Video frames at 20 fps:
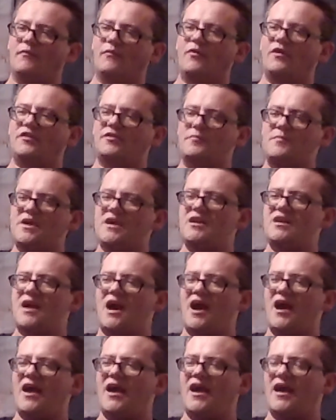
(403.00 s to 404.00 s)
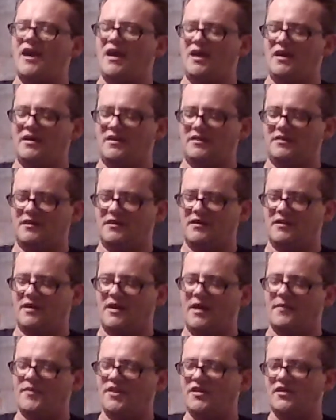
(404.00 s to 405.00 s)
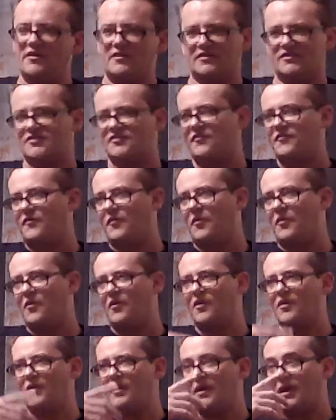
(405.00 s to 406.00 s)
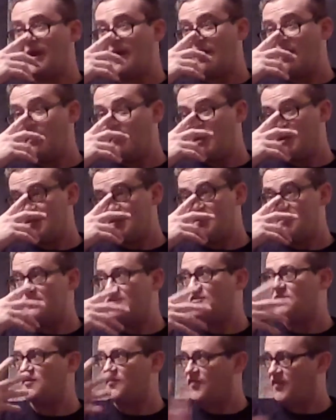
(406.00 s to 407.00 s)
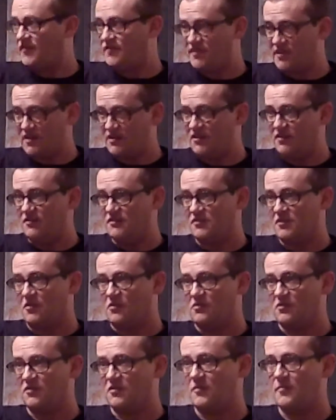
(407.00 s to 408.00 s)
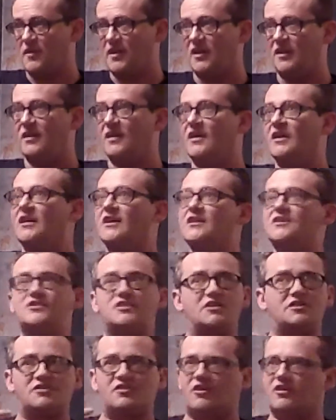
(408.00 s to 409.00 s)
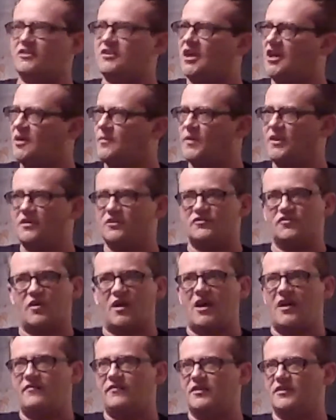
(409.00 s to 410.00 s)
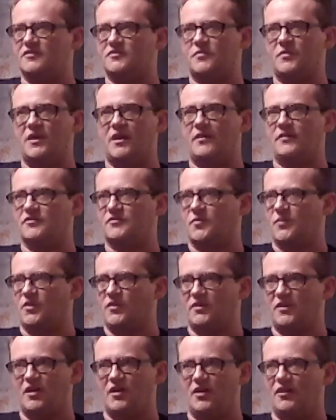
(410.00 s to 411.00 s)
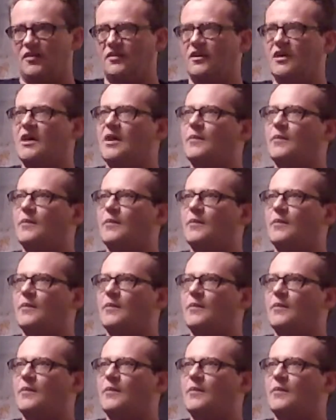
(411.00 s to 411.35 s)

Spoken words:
With me, I'm the youngest of 4. My sister's 15 years older than me. She started taking me to drive-ins when I was real young.